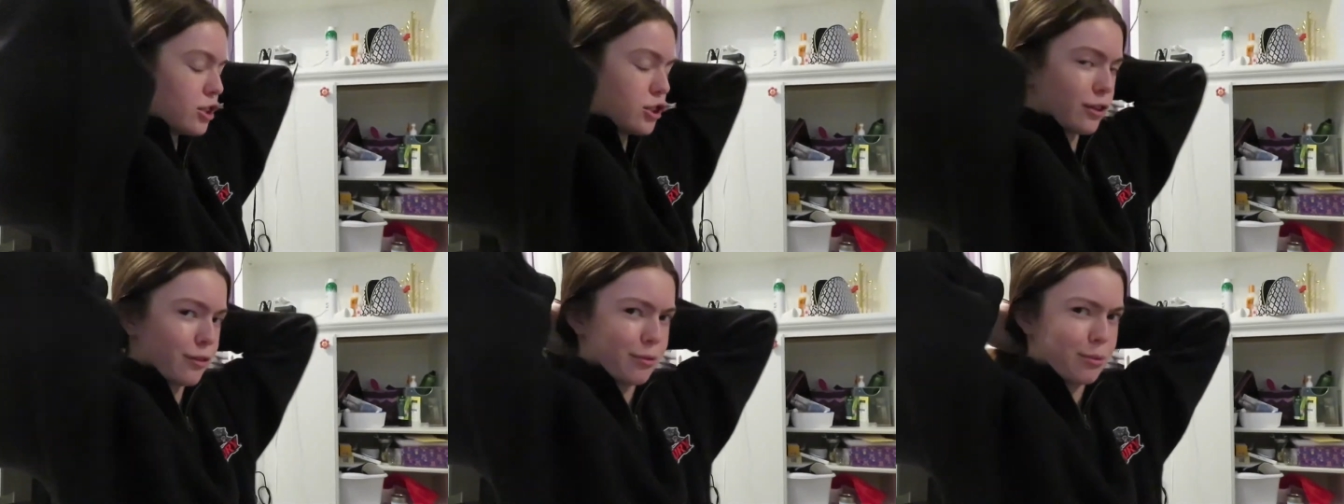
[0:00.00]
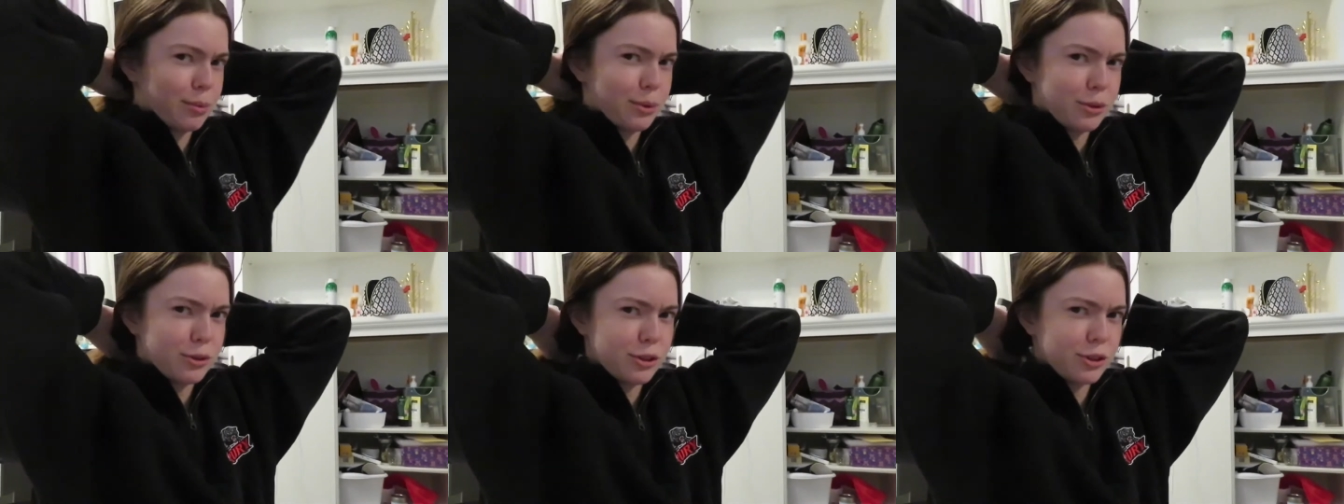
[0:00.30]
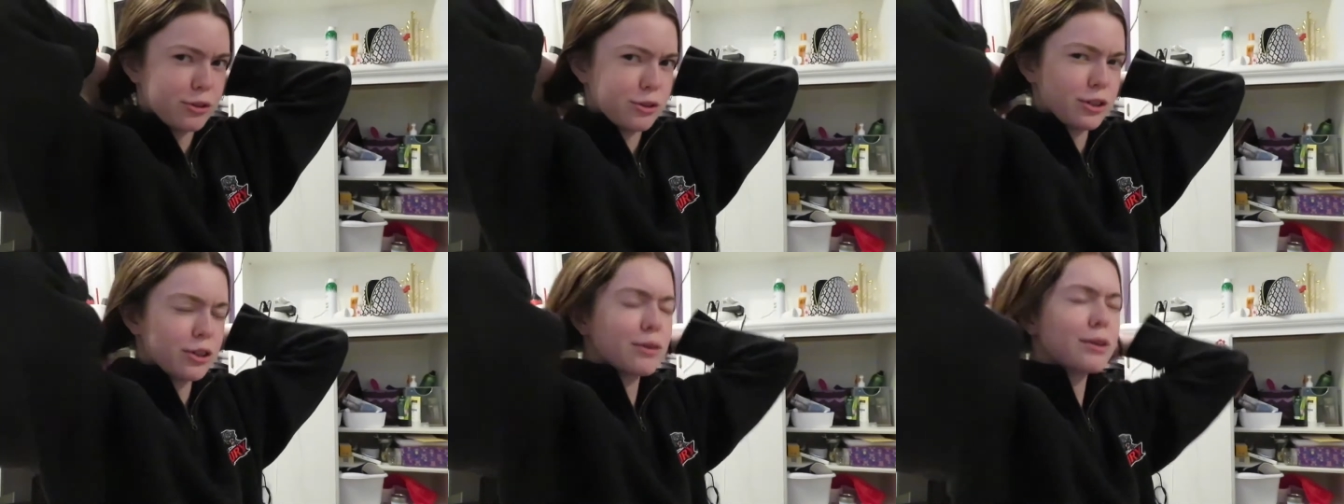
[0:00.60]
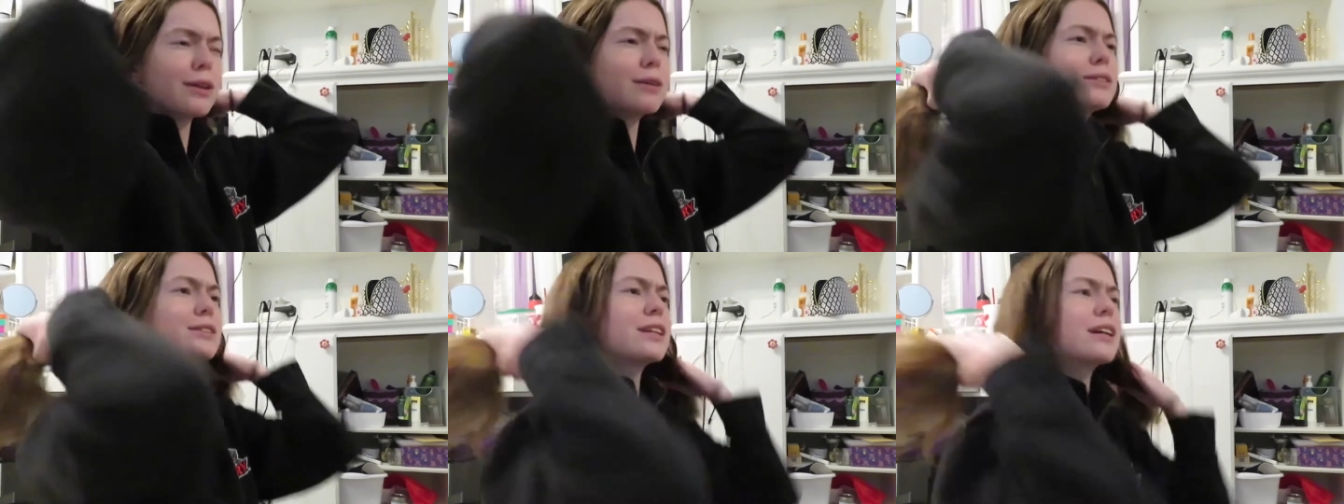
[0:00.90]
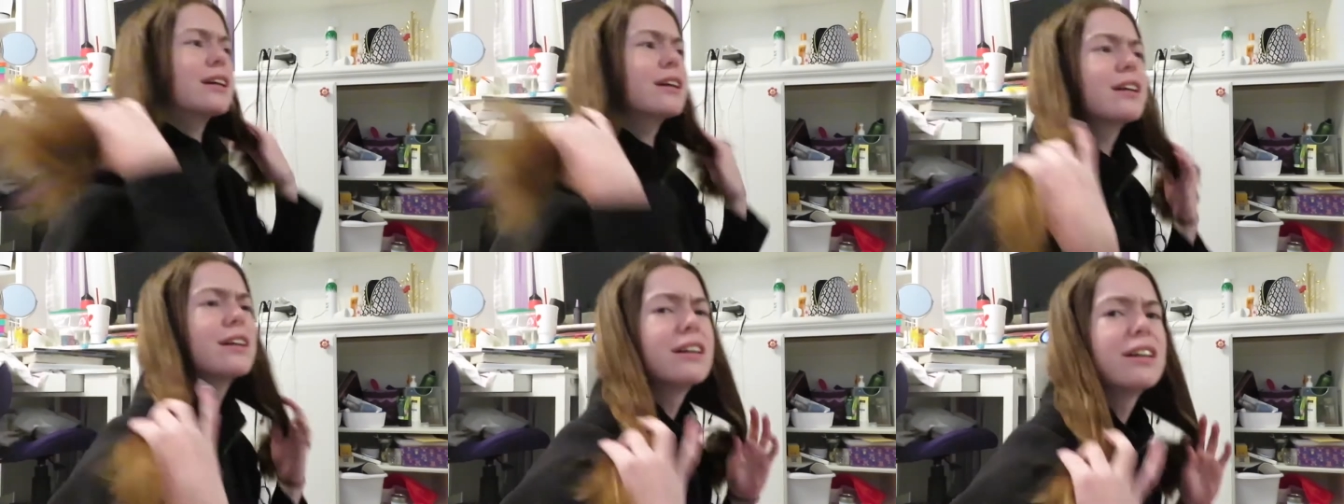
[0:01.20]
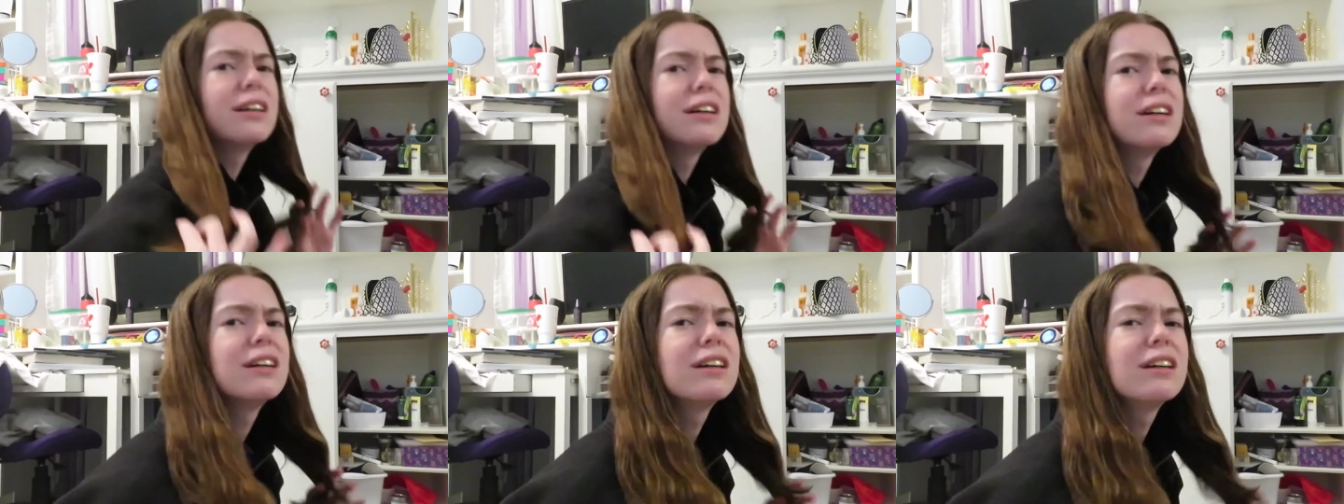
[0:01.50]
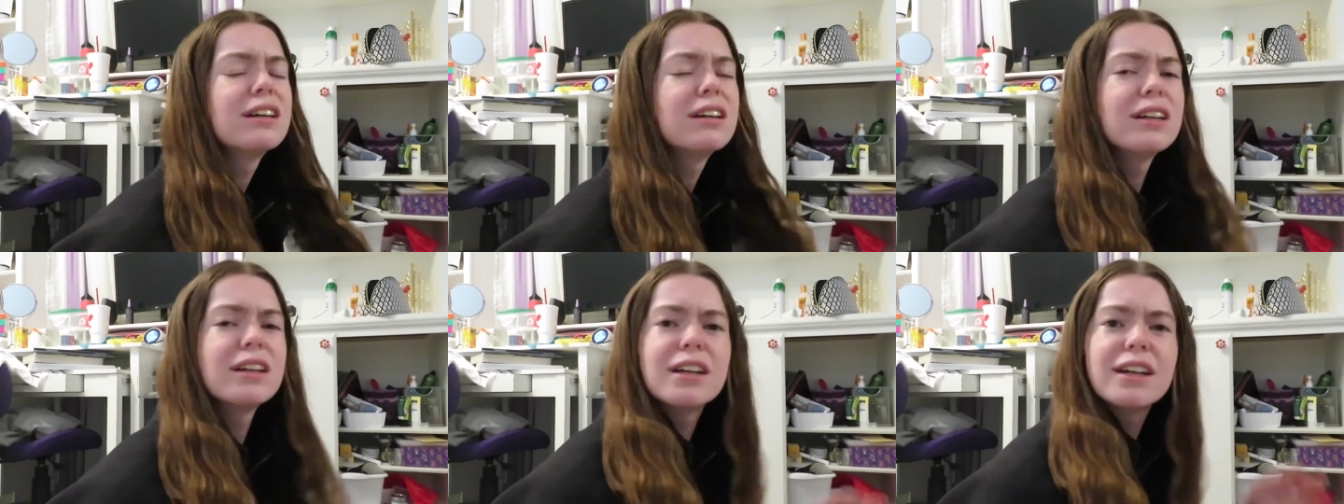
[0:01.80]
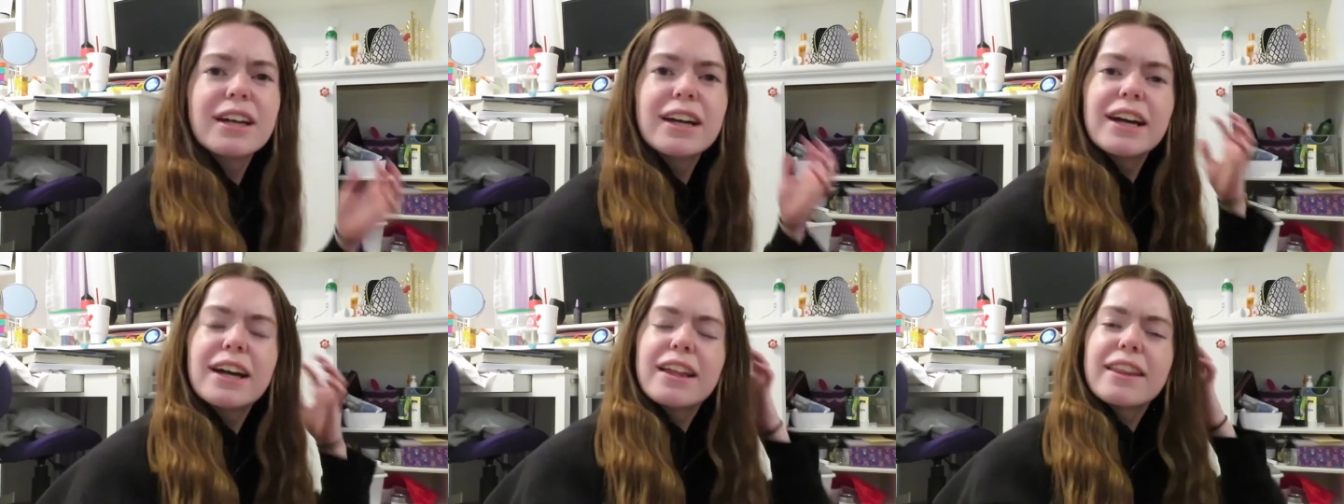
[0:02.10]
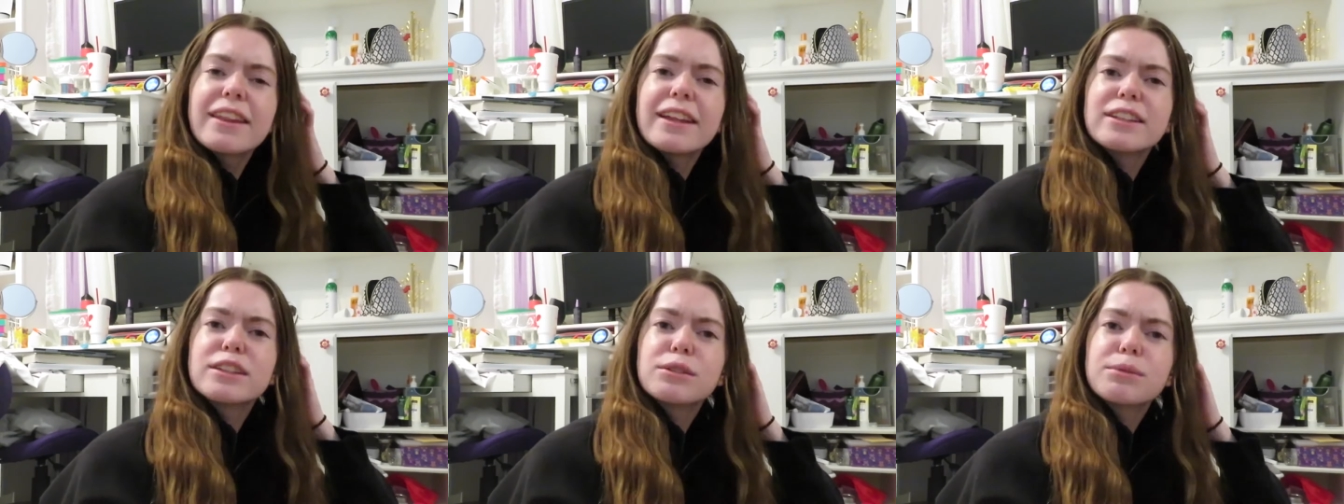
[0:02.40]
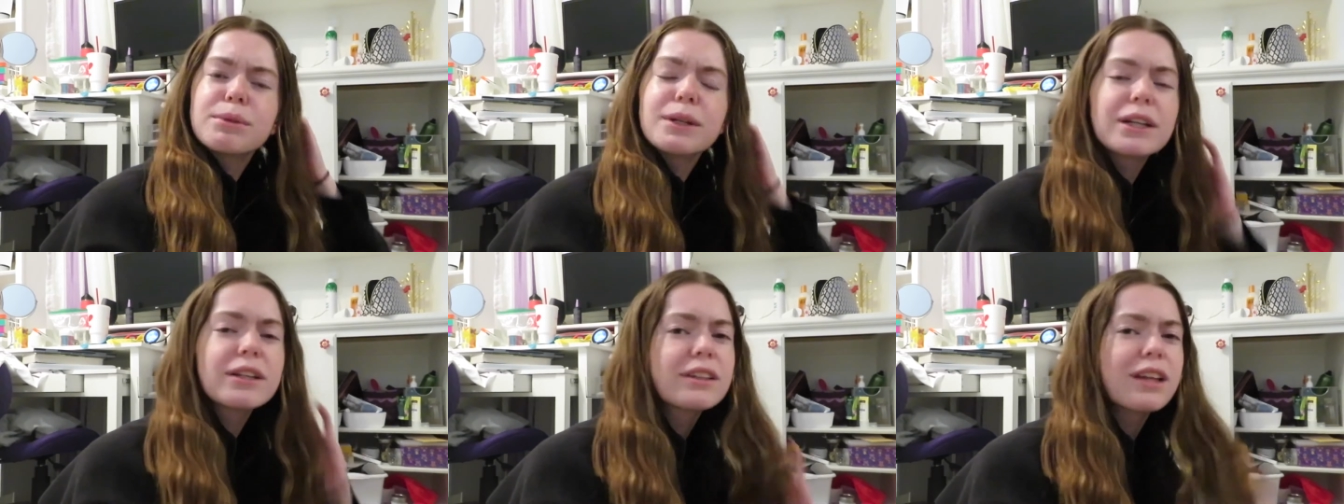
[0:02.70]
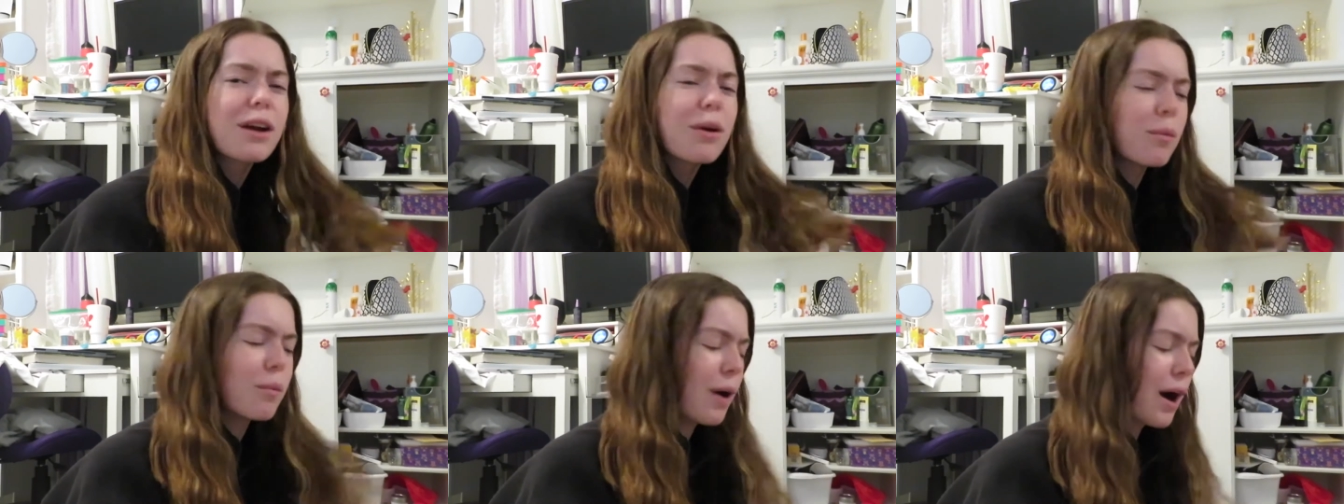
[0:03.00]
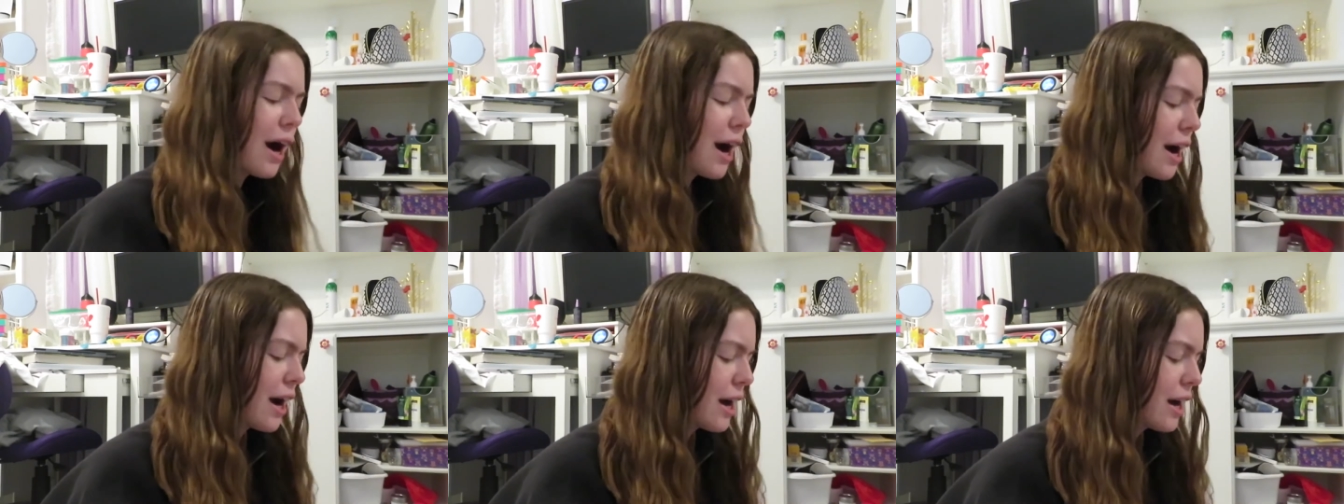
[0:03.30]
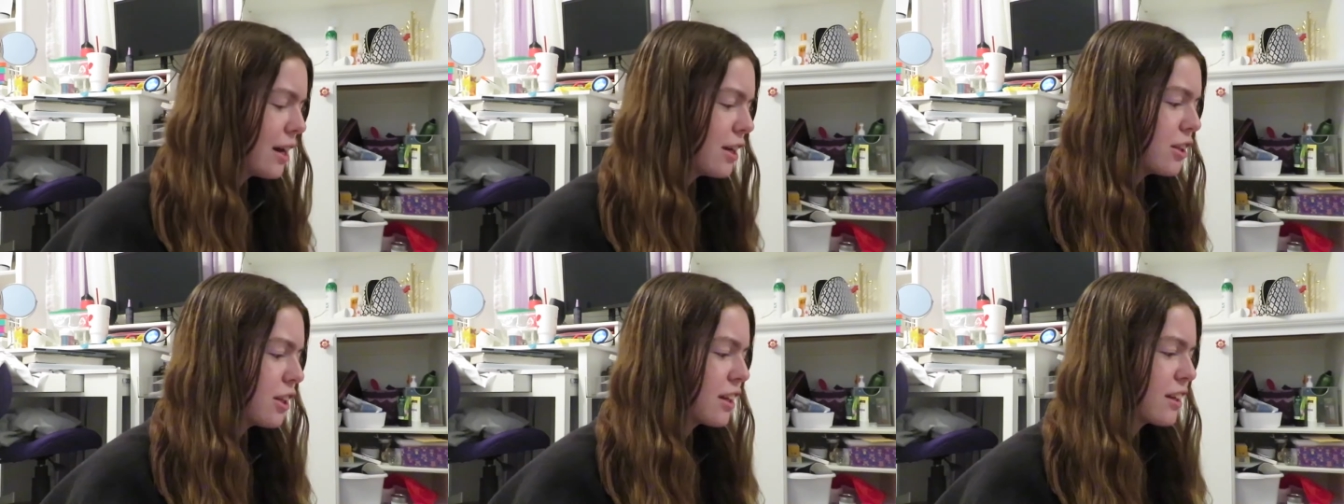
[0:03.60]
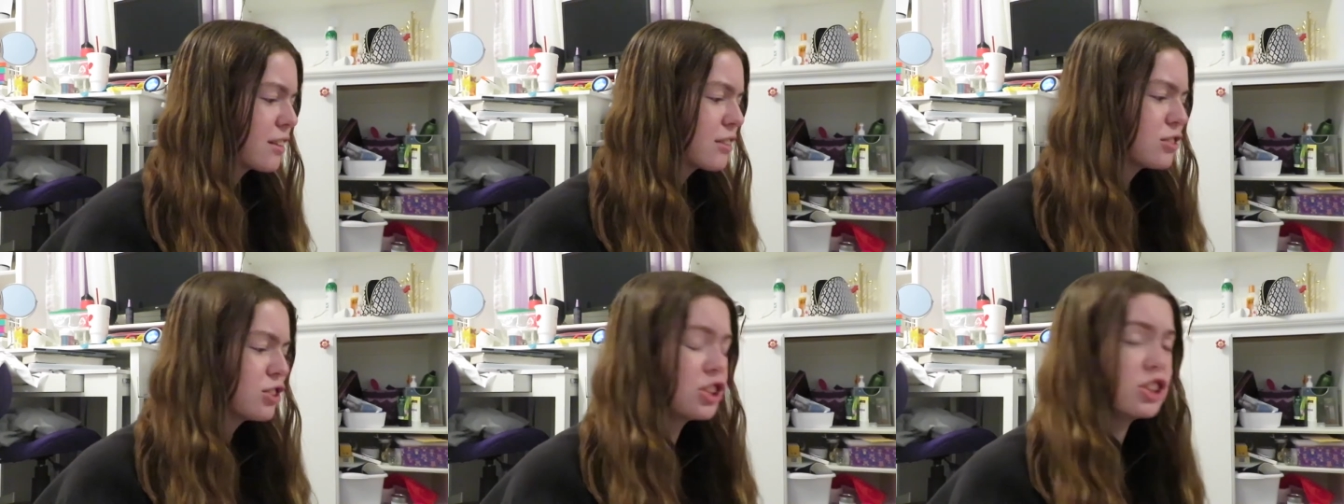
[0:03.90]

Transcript: do you have a blue tutu? And I was like, that's weird like why like